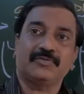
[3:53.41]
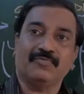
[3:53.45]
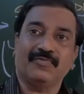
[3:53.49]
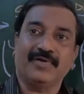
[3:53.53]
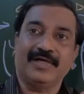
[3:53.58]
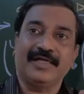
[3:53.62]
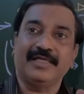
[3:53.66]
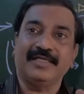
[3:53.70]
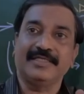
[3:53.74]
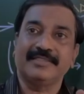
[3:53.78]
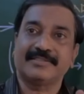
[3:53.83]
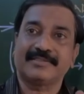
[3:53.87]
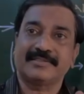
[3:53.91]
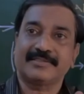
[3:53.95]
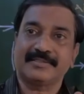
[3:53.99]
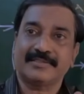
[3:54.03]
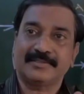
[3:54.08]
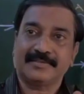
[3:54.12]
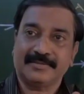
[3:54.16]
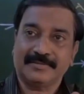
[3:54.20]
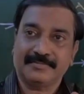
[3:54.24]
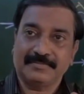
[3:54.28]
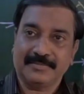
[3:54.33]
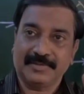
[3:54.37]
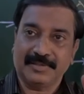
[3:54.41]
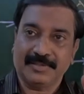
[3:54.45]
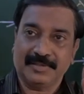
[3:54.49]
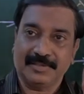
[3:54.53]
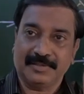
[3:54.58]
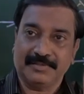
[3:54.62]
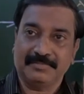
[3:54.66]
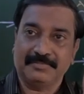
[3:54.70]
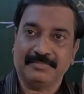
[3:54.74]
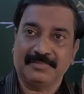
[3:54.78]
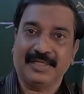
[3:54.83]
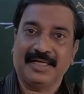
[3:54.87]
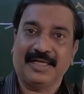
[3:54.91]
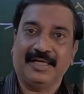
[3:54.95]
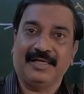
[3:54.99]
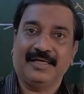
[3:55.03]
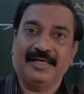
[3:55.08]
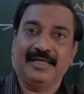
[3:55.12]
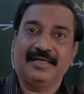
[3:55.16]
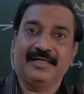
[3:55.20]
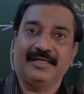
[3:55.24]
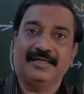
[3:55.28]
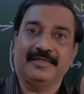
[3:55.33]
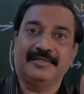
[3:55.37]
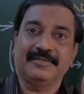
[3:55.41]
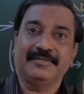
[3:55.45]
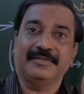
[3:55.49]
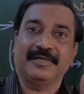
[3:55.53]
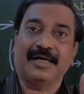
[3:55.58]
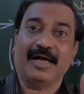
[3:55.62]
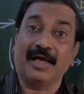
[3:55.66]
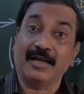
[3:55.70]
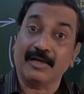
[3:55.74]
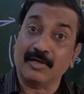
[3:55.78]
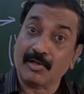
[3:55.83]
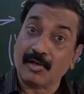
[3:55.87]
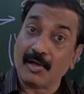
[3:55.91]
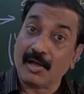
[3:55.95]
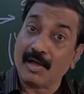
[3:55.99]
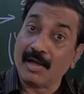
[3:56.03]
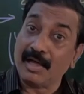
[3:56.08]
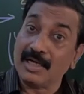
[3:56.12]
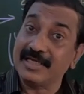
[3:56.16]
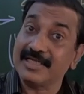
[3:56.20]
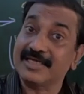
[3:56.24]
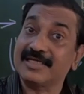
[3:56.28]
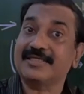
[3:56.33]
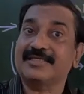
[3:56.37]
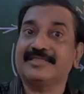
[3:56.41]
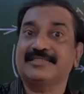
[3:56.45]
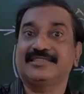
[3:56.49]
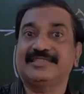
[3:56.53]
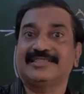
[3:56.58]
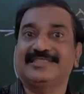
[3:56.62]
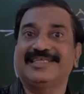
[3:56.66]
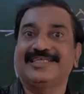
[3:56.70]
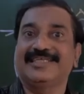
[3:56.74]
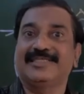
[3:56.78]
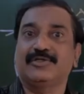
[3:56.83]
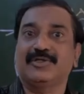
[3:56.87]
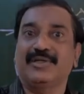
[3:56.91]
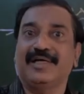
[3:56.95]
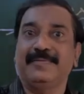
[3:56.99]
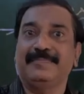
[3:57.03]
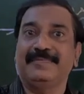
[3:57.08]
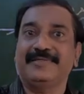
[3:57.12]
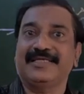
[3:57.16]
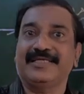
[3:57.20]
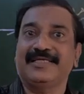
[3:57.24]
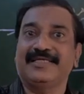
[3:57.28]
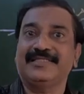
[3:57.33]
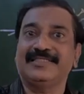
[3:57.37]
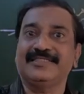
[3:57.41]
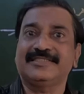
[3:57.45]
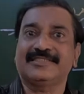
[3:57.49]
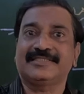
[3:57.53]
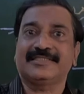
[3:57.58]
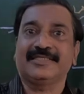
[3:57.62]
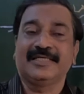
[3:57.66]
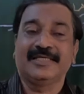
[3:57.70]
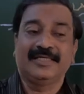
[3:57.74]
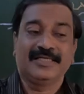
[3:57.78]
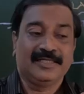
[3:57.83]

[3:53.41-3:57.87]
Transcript: One is alcoholic steatohepatitis,